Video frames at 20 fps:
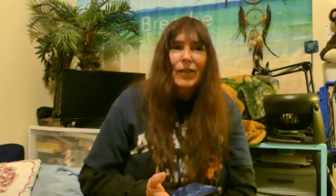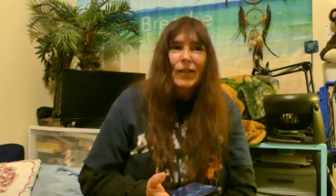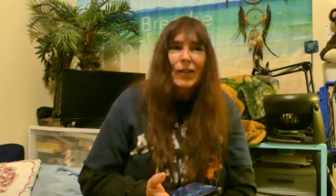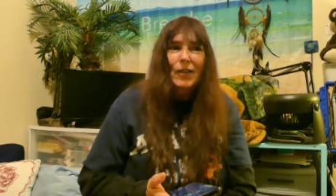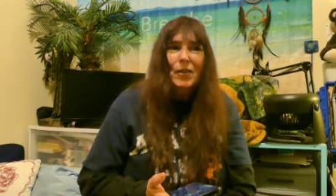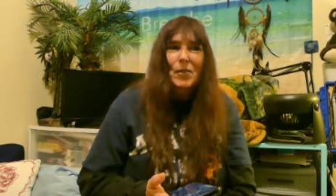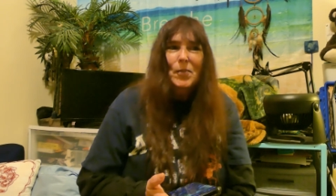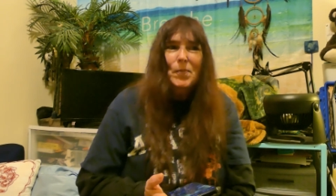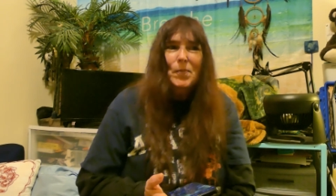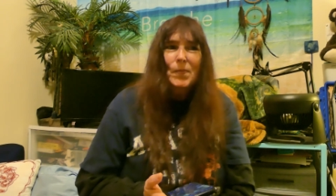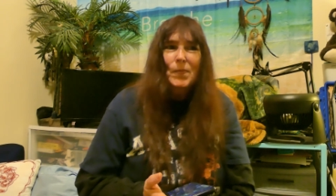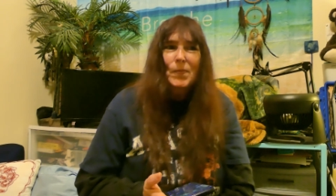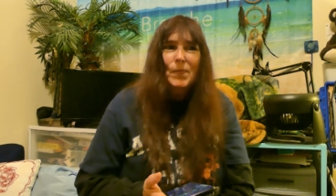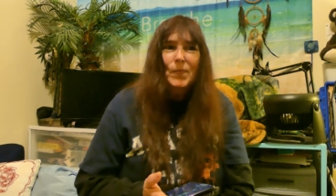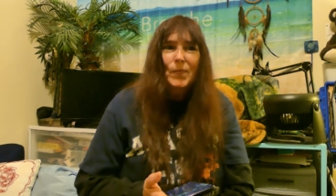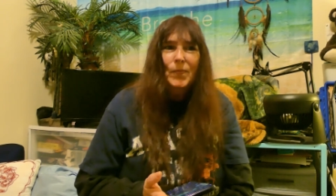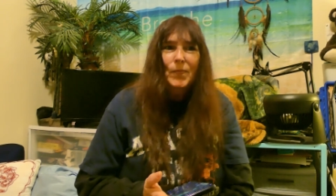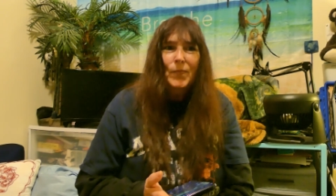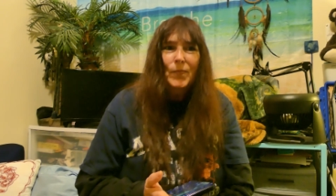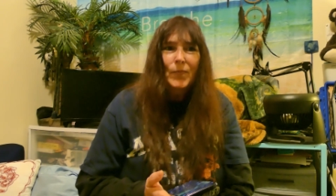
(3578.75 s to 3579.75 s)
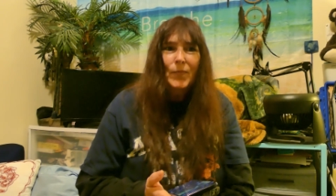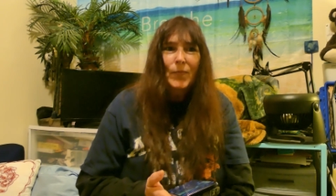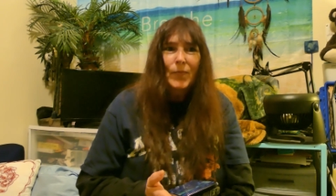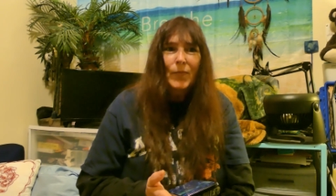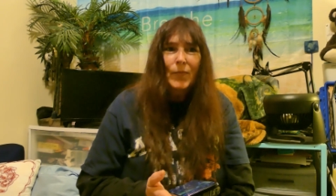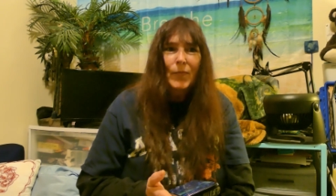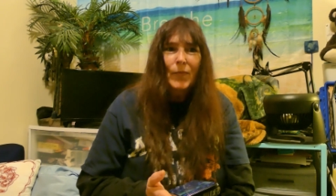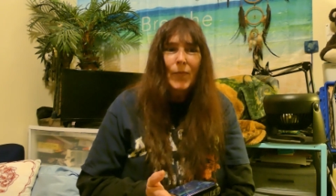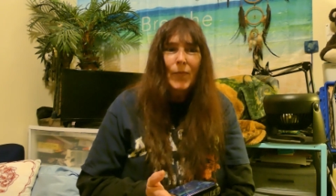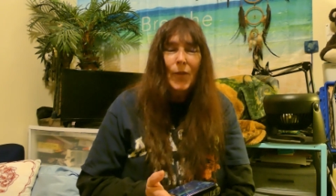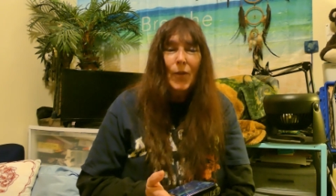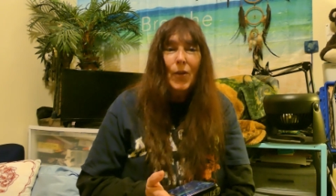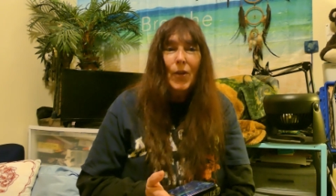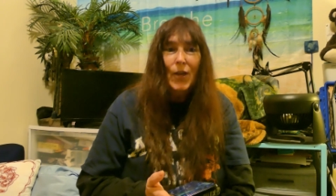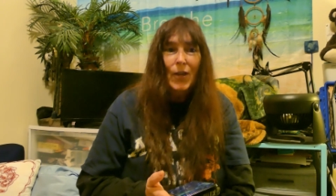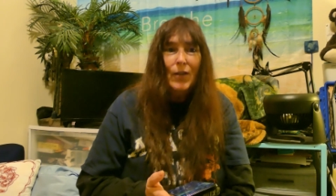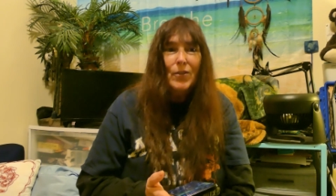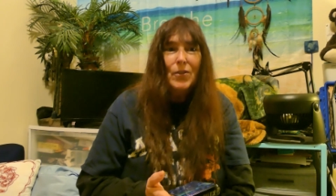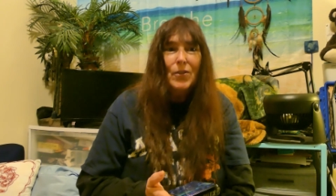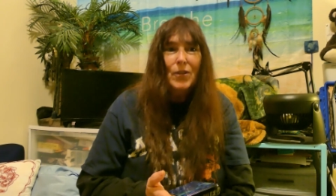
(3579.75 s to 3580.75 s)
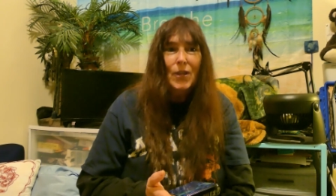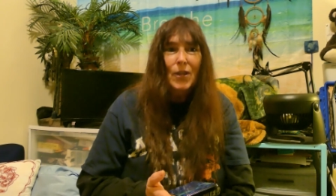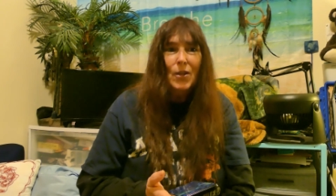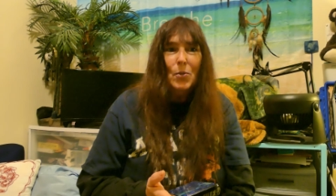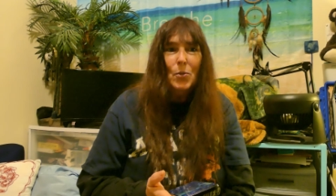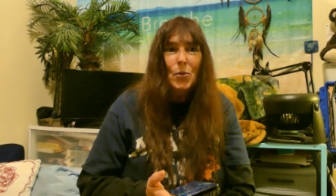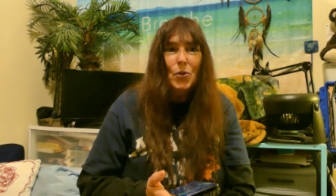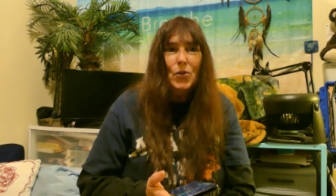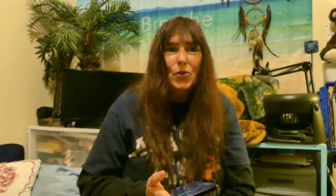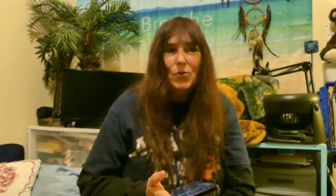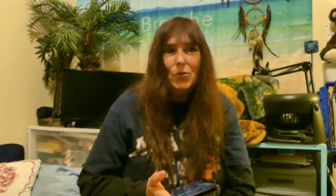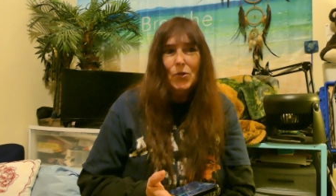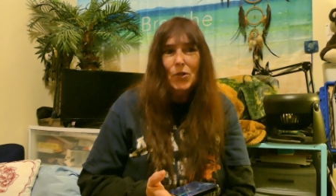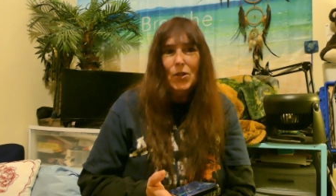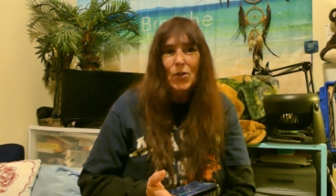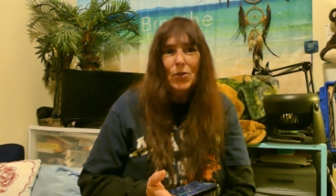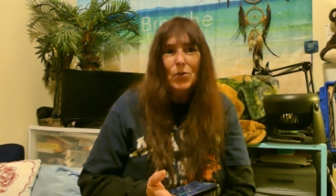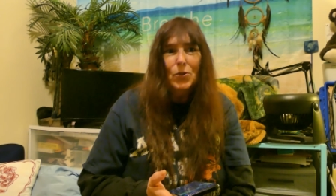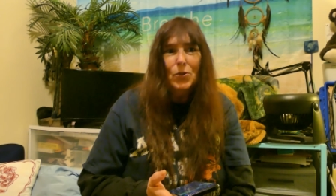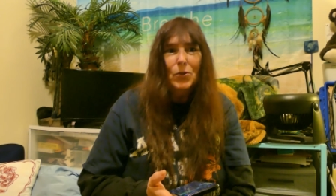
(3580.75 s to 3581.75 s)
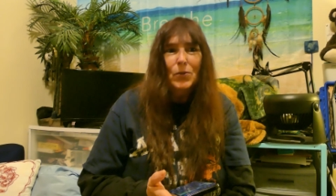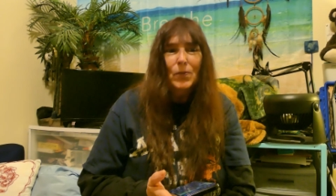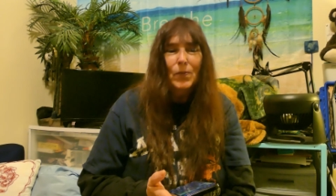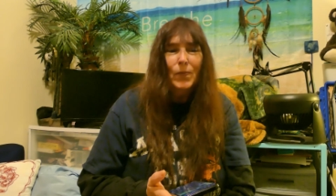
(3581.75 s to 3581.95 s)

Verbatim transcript: Um, so yeah, so the airport's really cool.